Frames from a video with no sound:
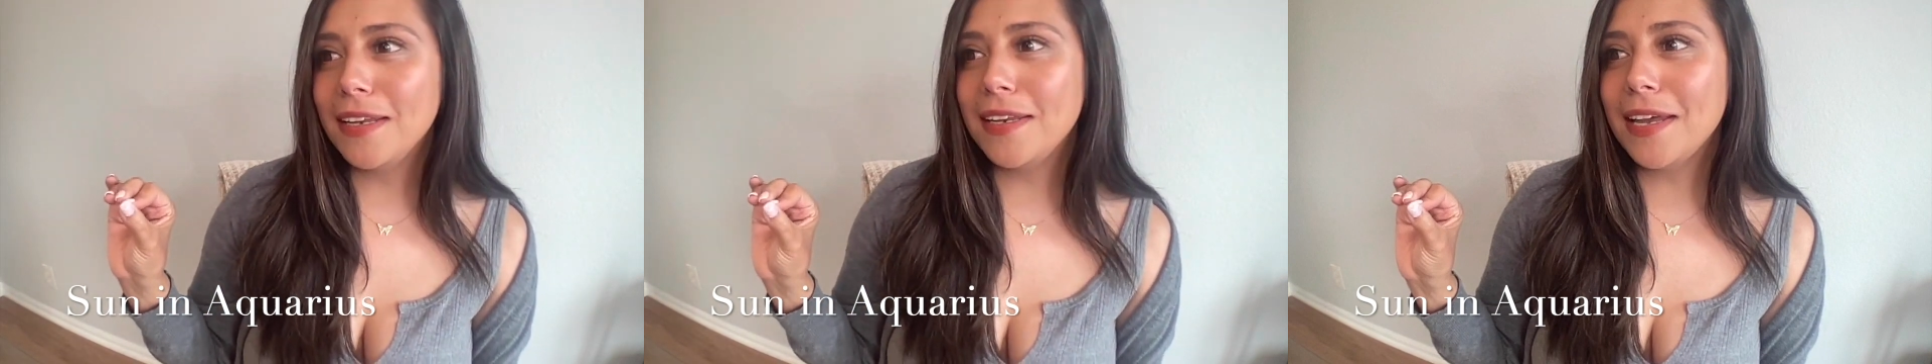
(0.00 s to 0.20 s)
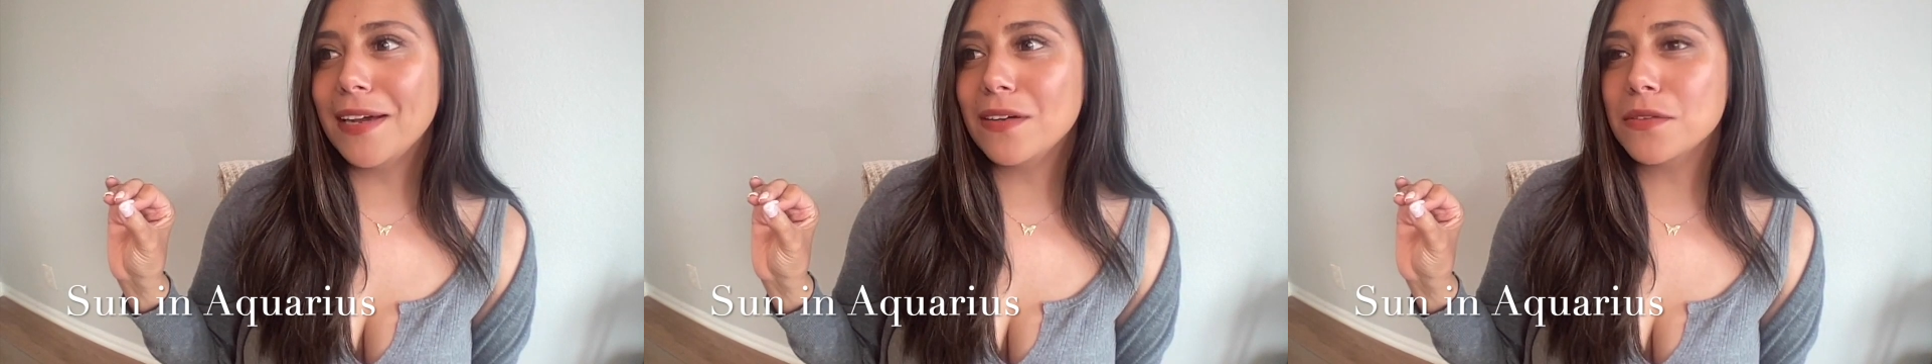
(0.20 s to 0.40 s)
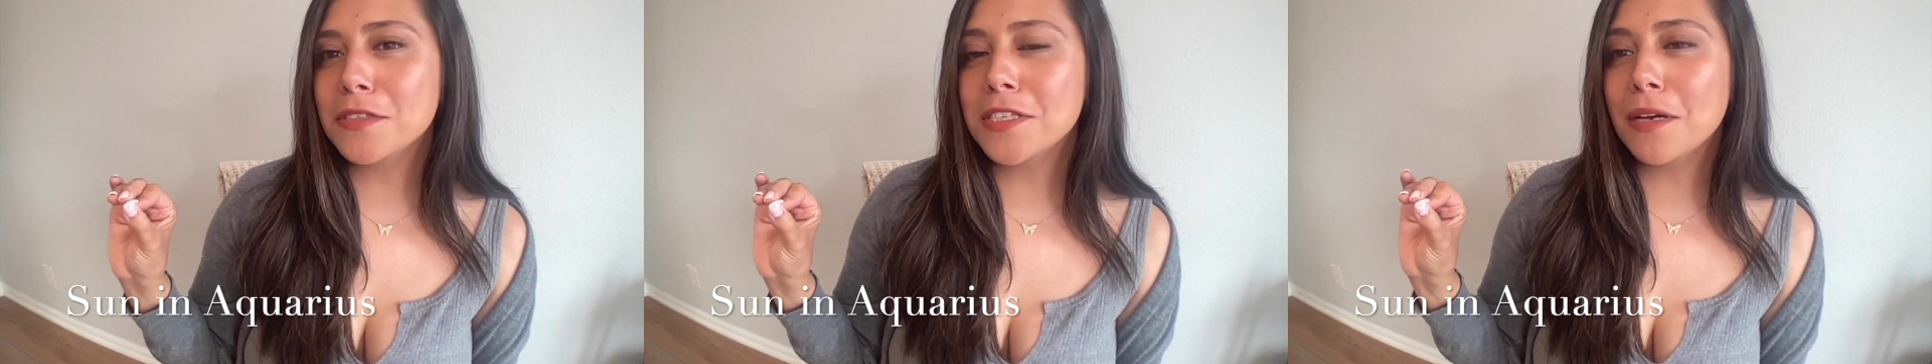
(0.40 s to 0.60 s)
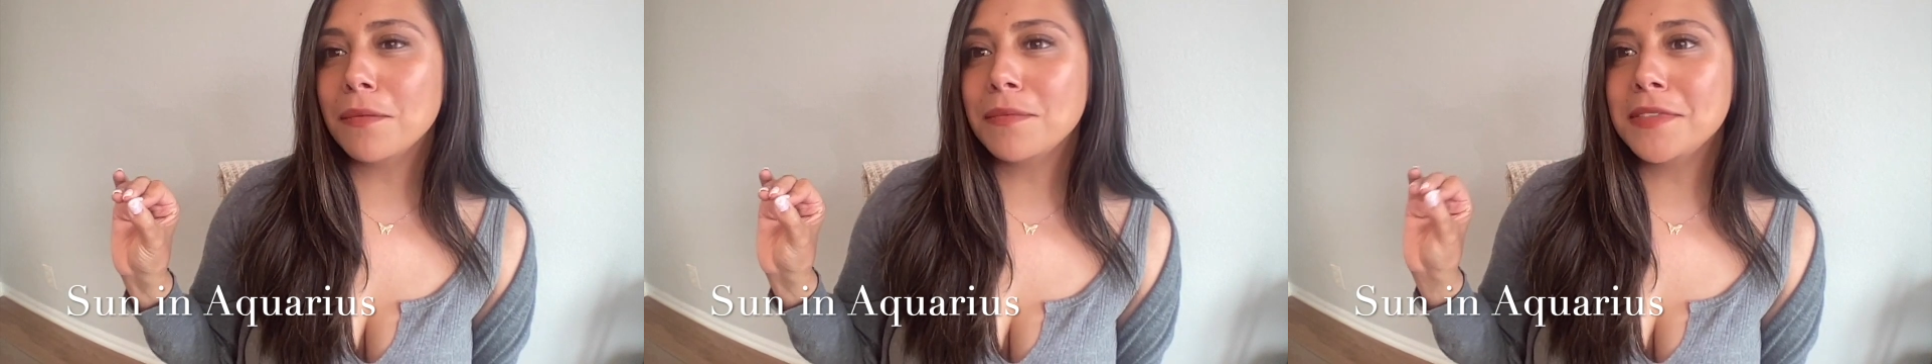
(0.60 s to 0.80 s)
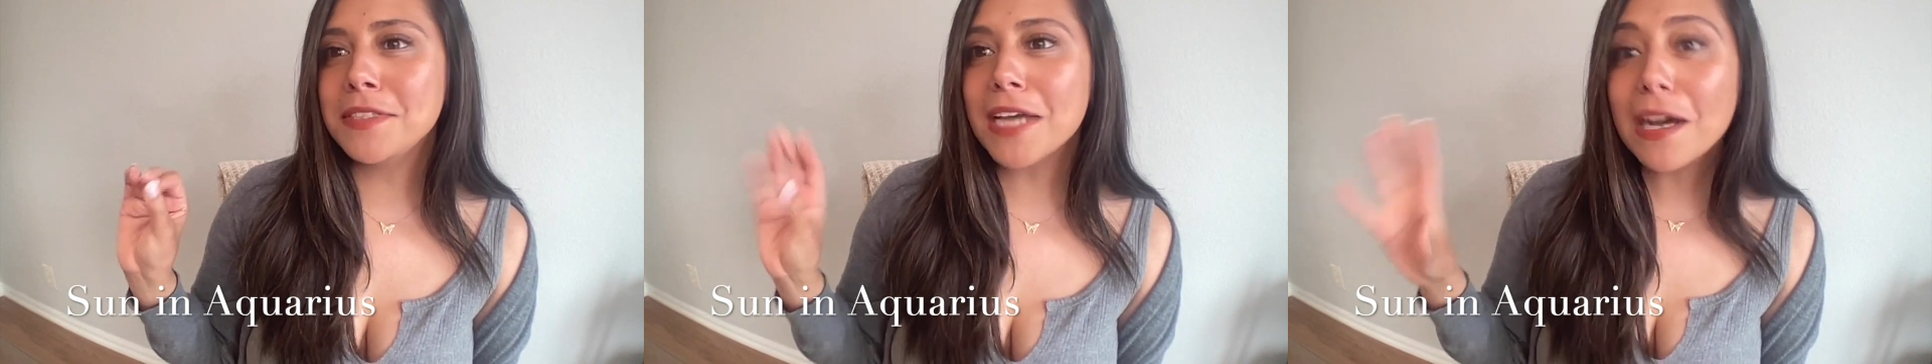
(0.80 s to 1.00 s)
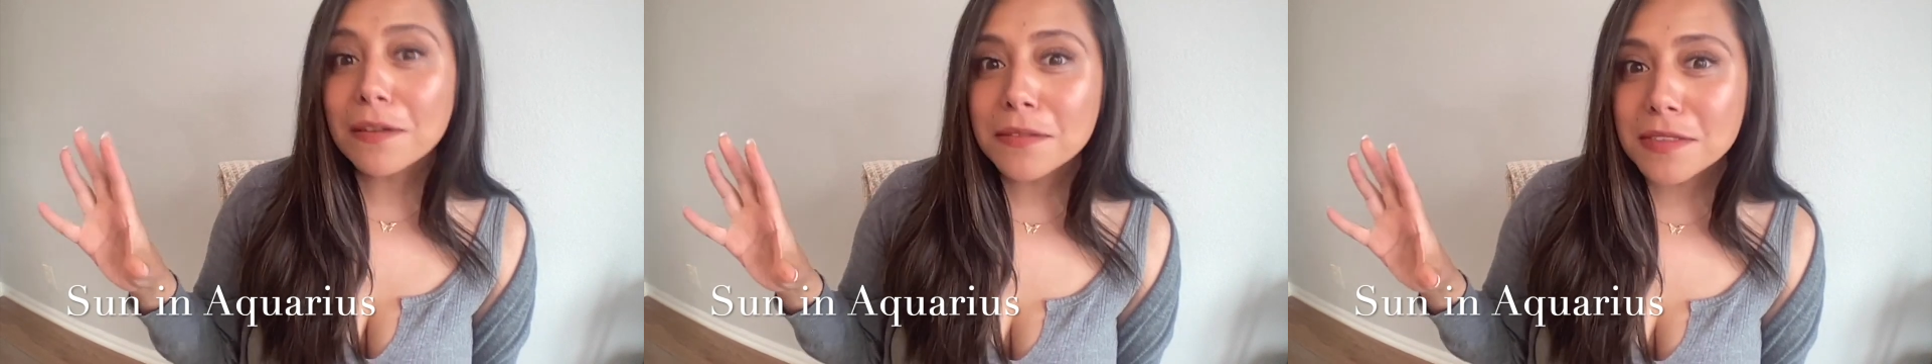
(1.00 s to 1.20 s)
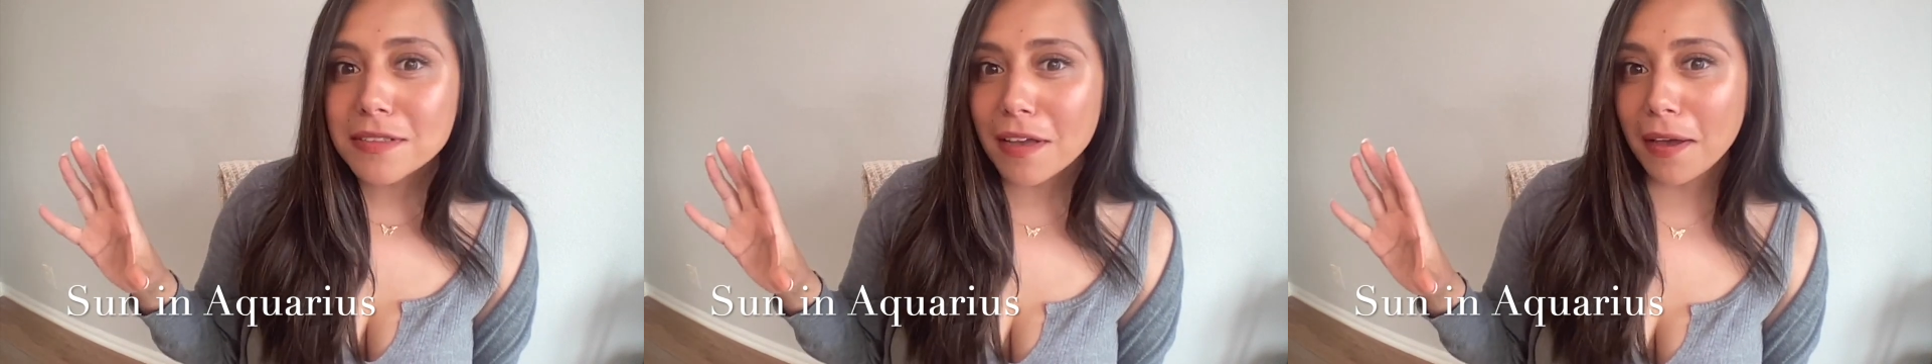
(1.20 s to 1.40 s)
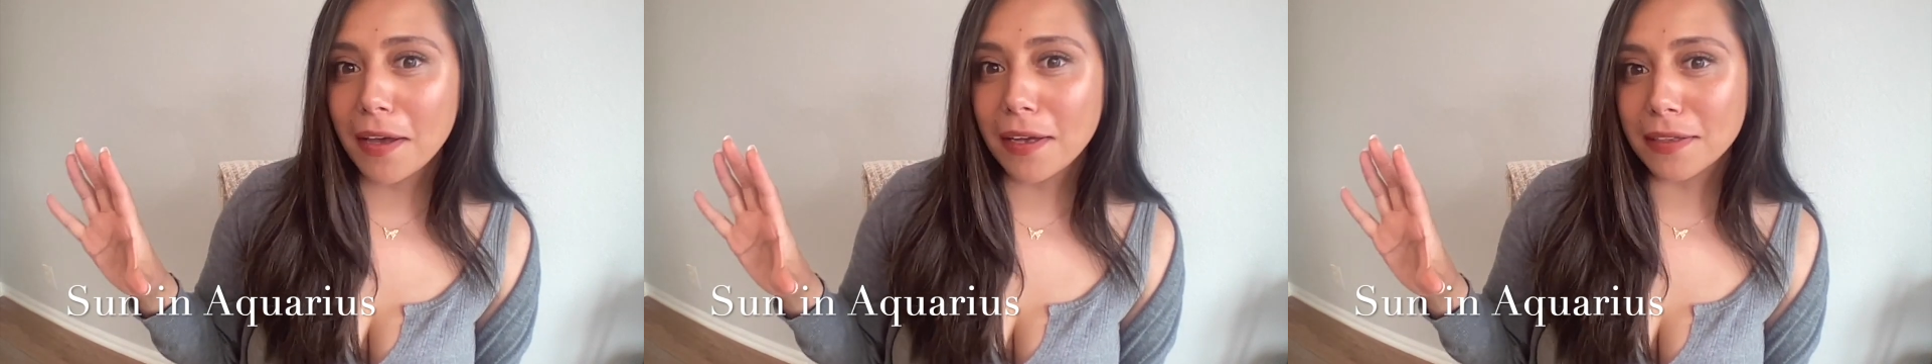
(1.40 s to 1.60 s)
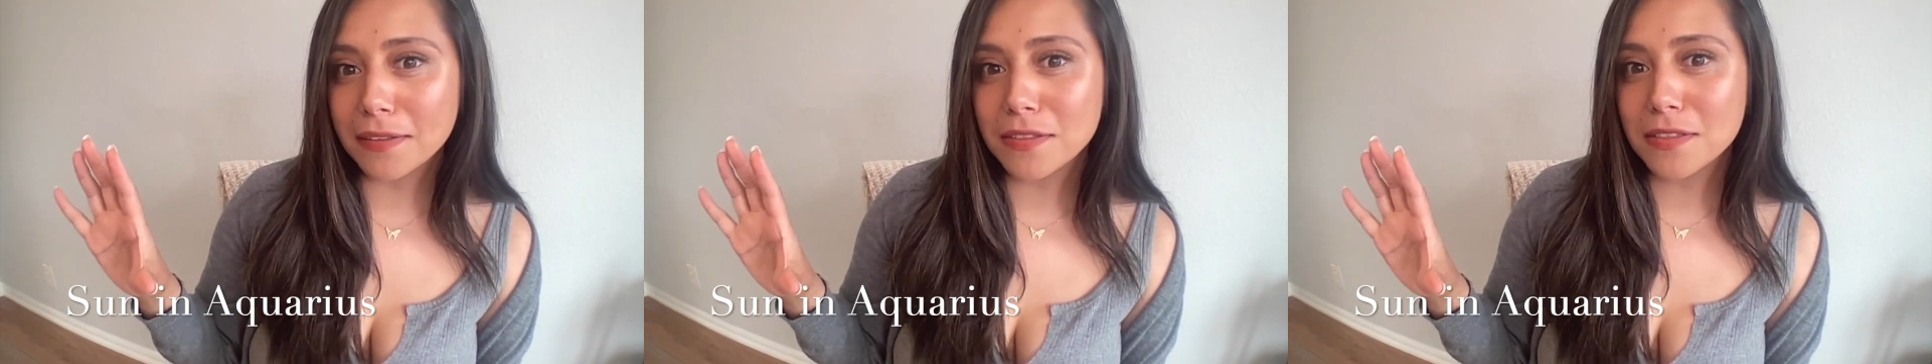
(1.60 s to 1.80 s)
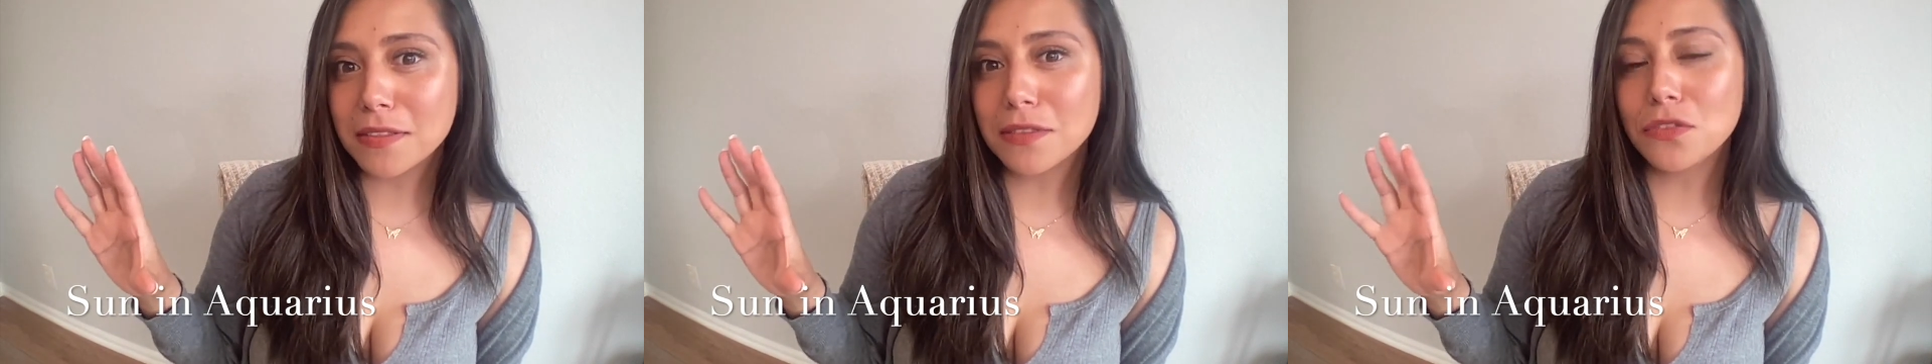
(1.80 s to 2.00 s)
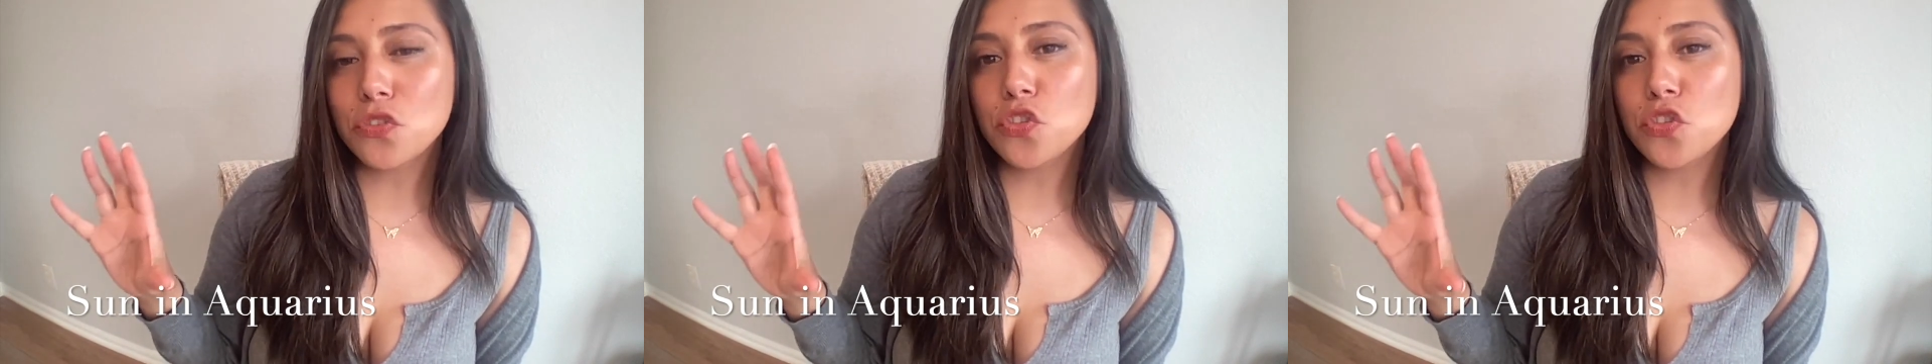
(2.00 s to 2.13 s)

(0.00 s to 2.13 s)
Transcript: Now, some downsides